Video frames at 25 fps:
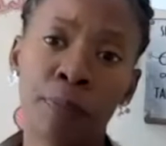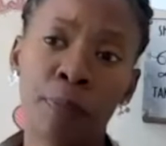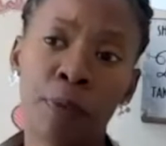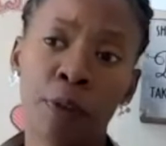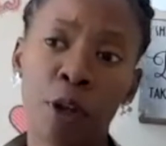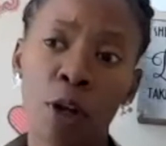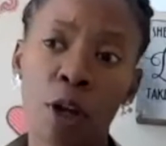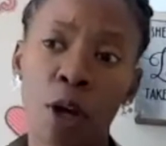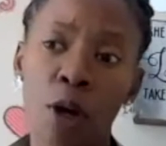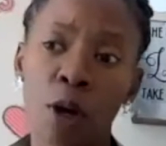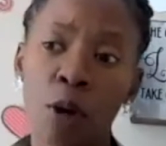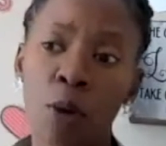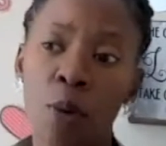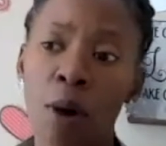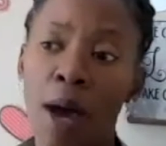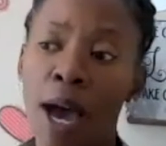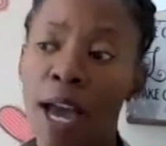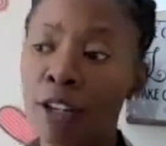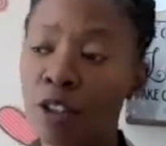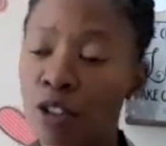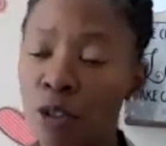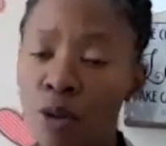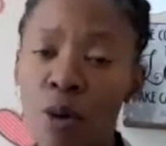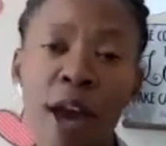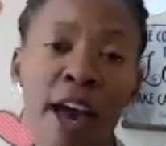You know,
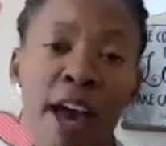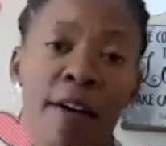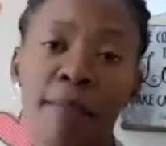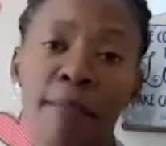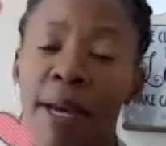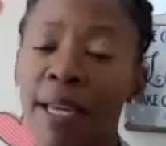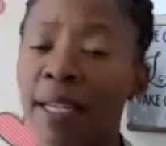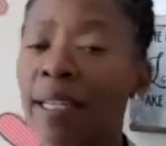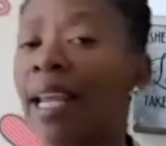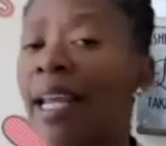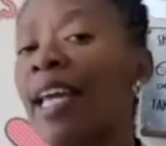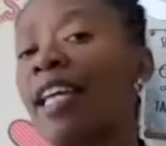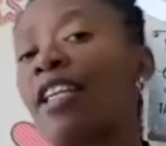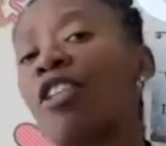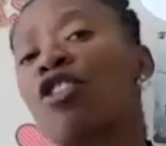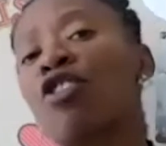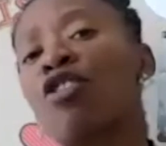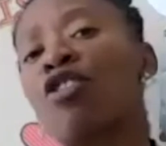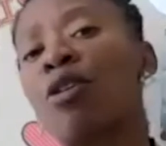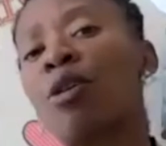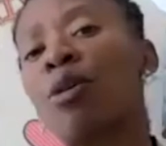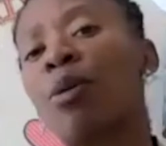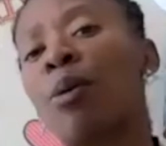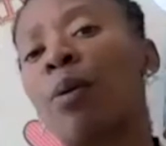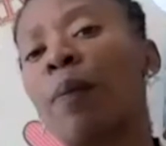I do have my days
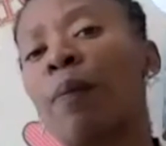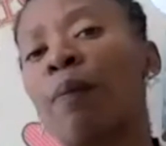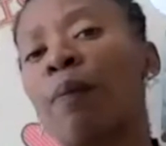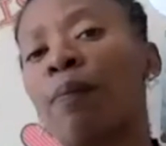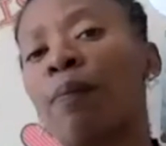too.